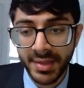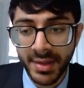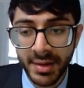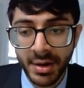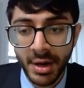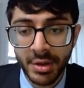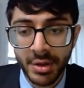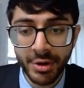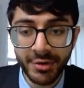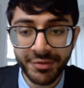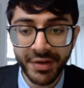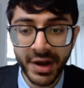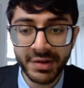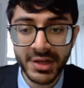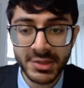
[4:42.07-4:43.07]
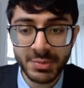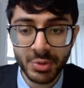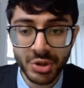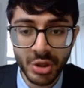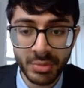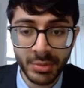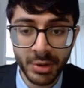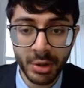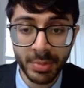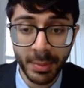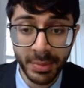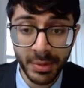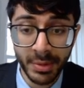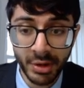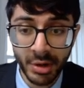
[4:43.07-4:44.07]
And then 3 to 5 days posterior
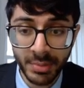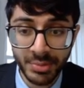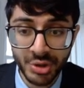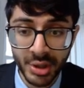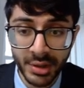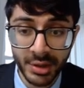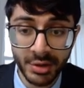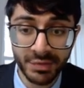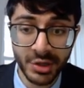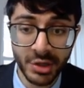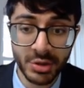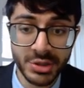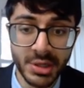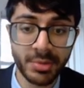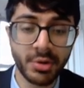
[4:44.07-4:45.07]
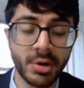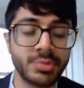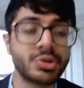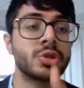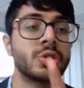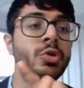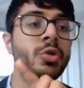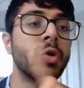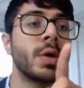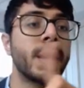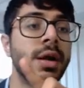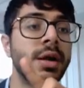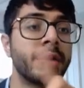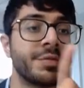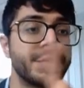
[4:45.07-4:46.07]
papillary rupture and intervertical septal eruptions. Know
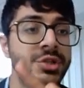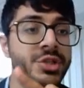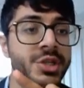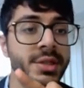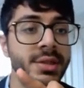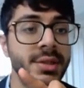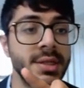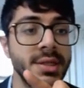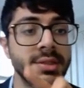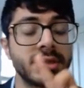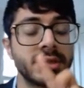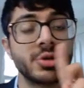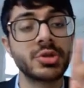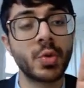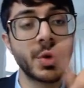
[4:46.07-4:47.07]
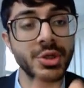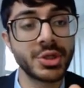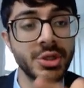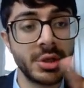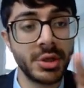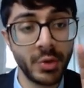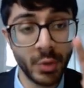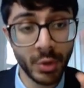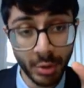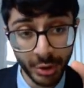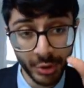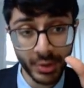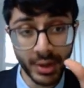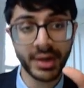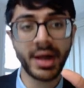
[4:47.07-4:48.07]
how to differentiate these. There's a question in UR
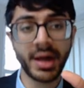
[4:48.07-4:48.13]
where you